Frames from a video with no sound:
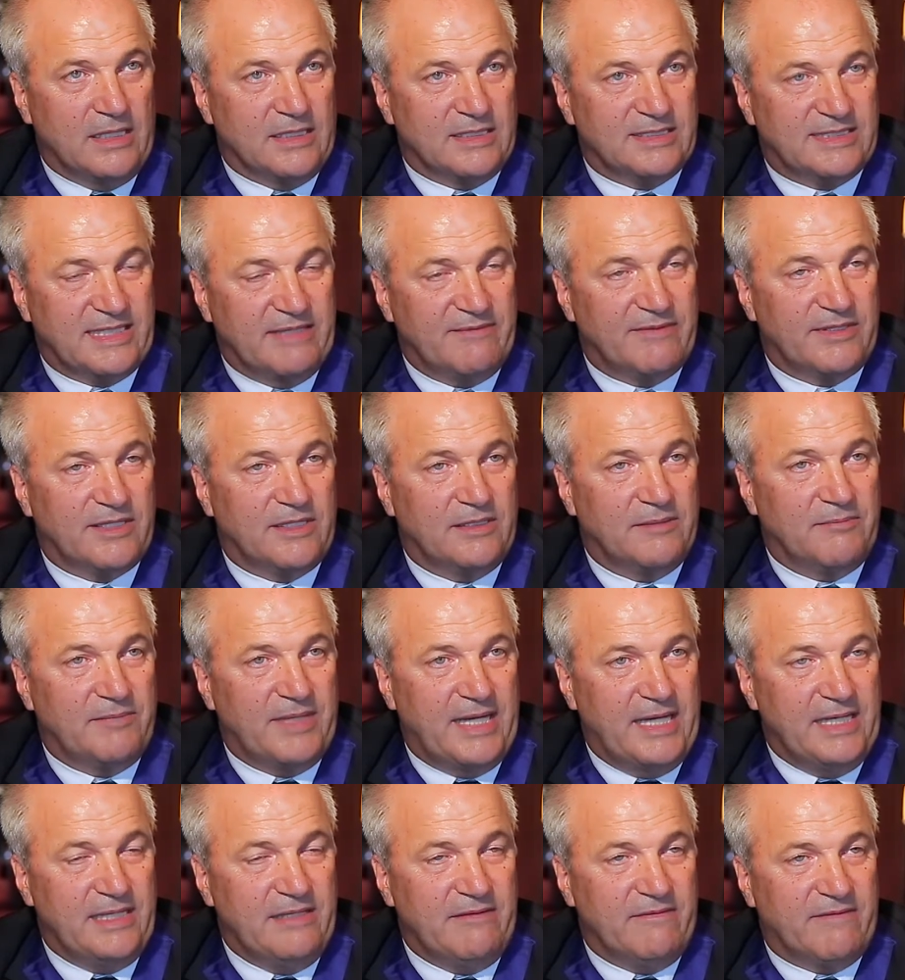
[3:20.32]
several
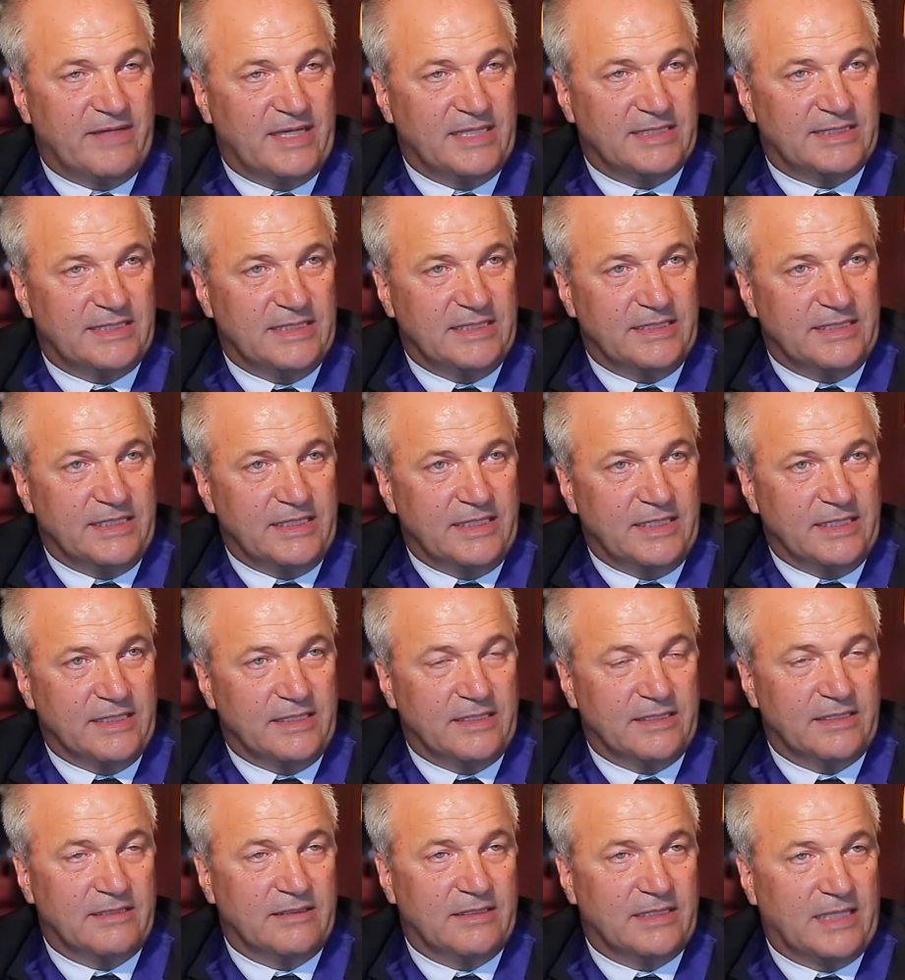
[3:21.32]
main events in the
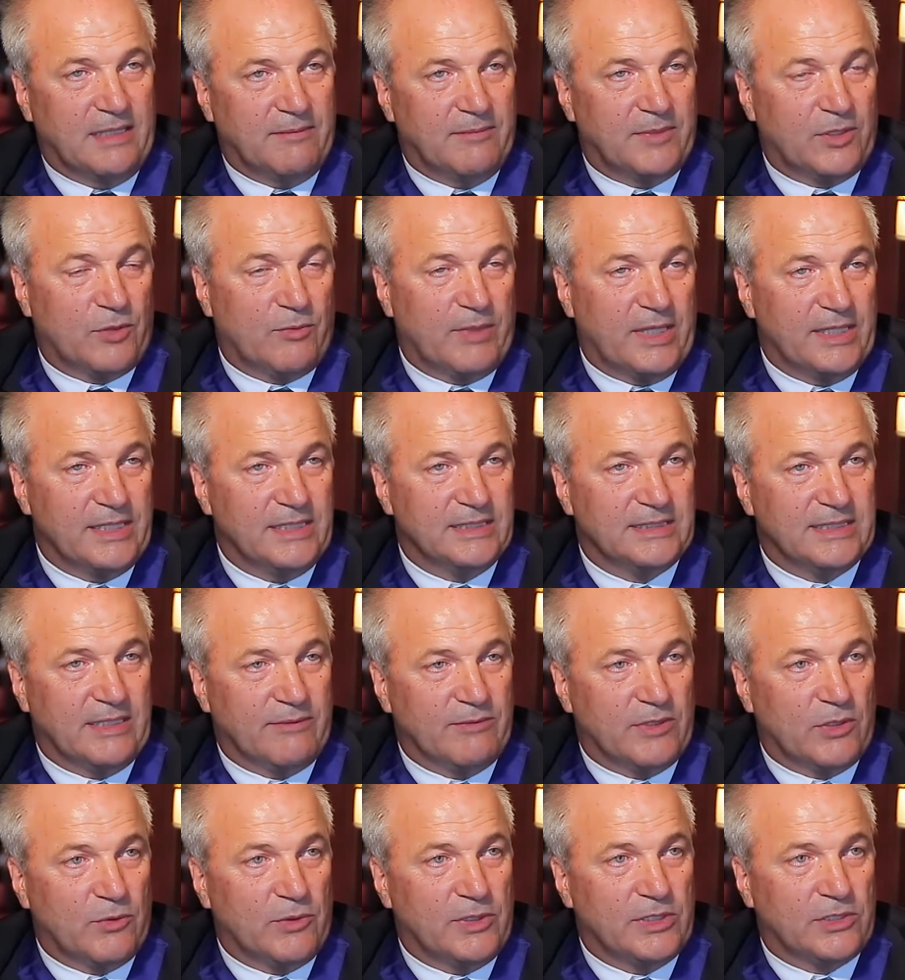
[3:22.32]
year. The number one is
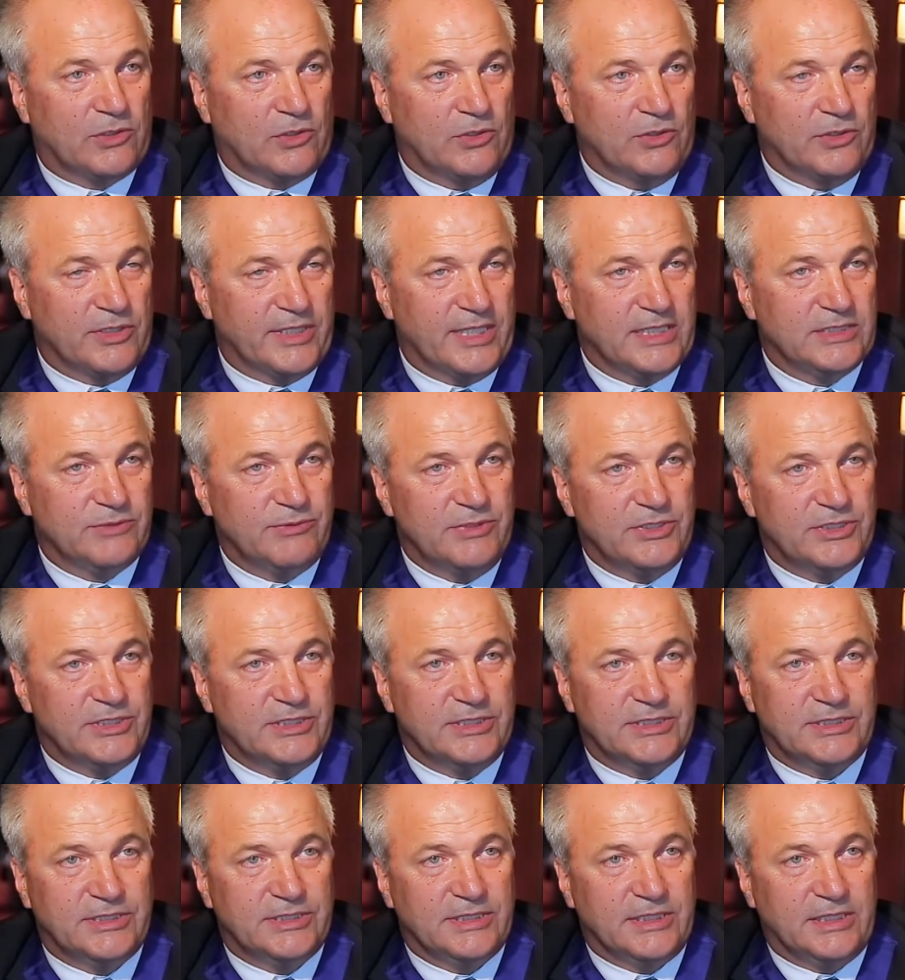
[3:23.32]
our World Congress, which
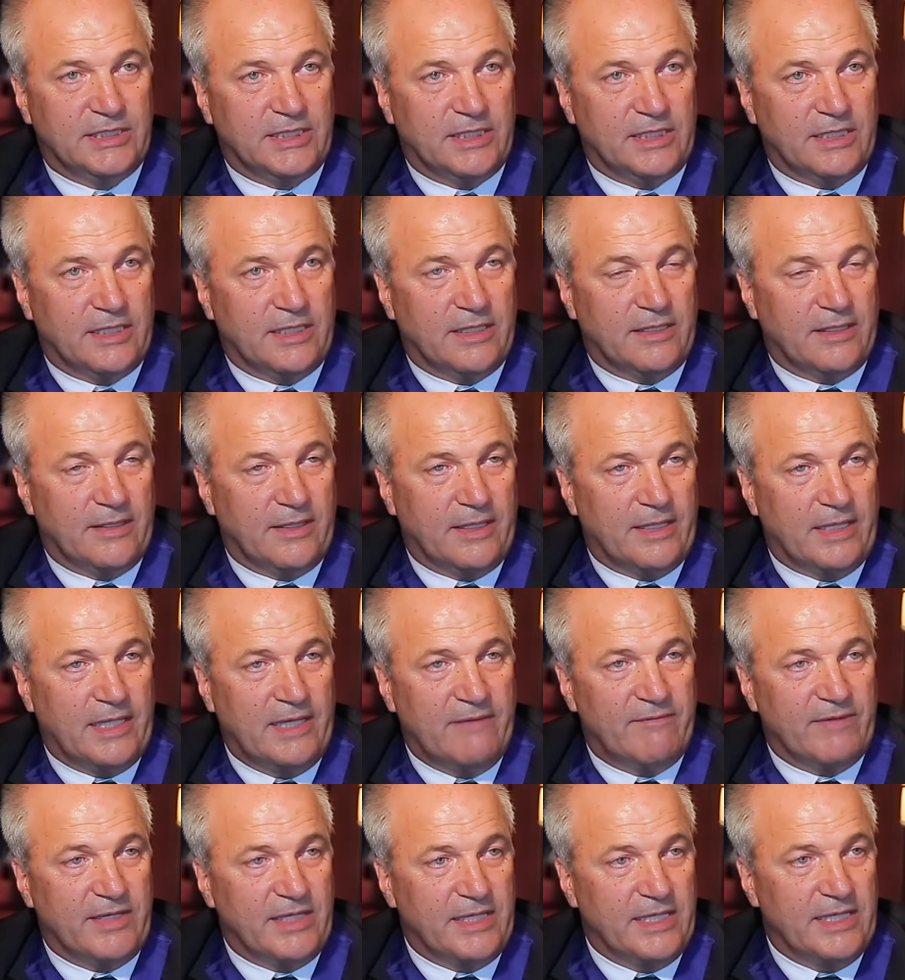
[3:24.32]
is uh,
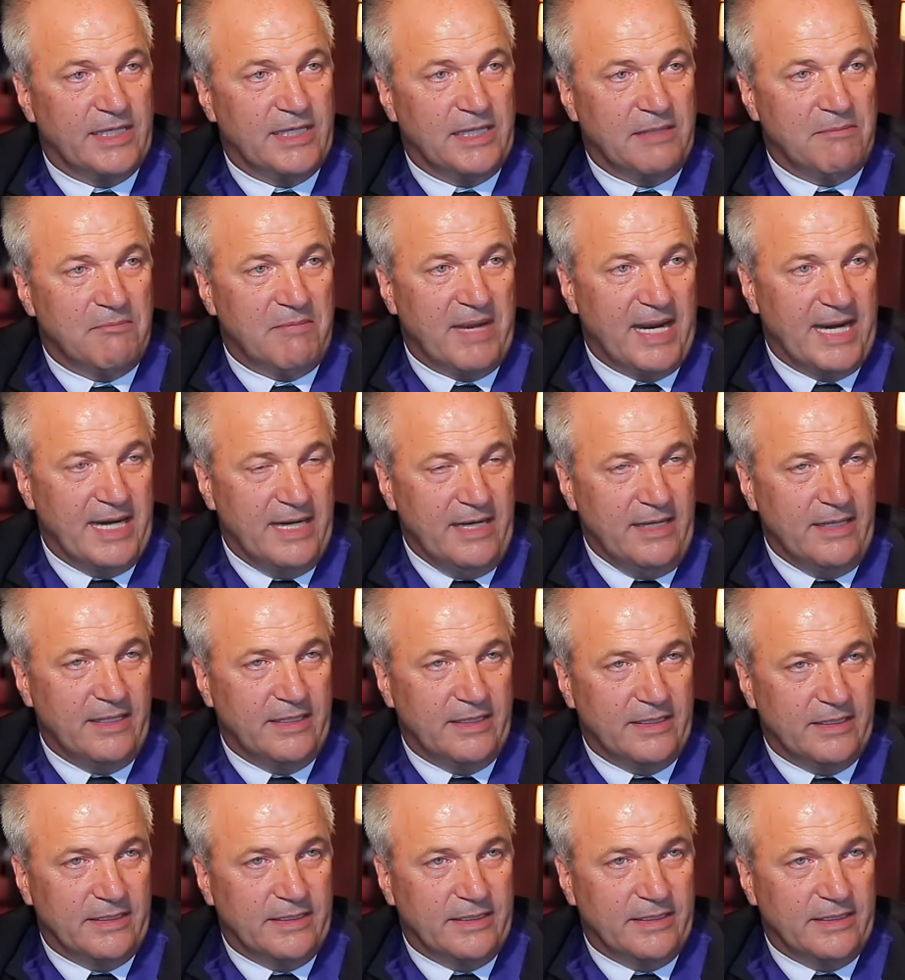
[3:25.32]
every year in May.